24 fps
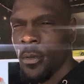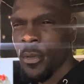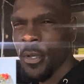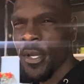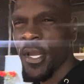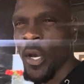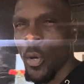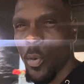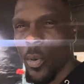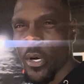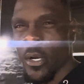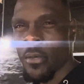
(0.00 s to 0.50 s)
You
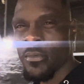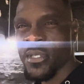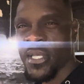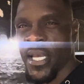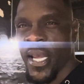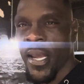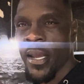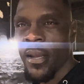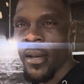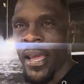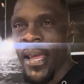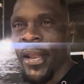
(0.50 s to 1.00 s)
get what I'm
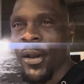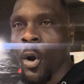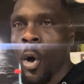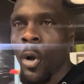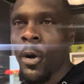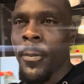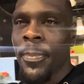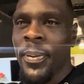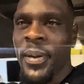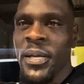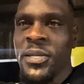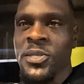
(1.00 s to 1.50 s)
saying? It all
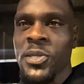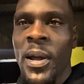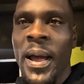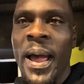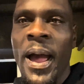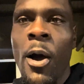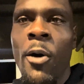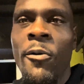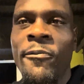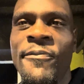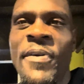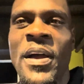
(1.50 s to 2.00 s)
depends on
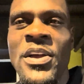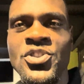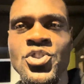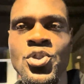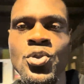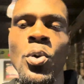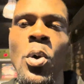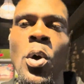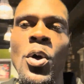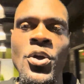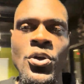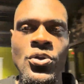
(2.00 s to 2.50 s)
how fat
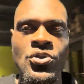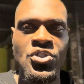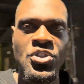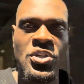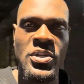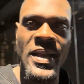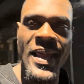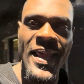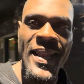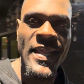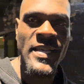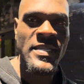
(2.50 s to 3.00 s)
you are, your
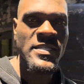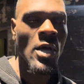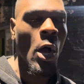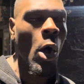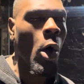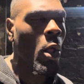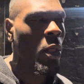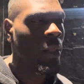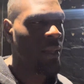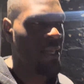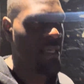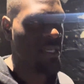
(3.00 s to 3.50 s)
genetics,
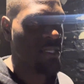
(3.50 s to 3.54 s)
all of that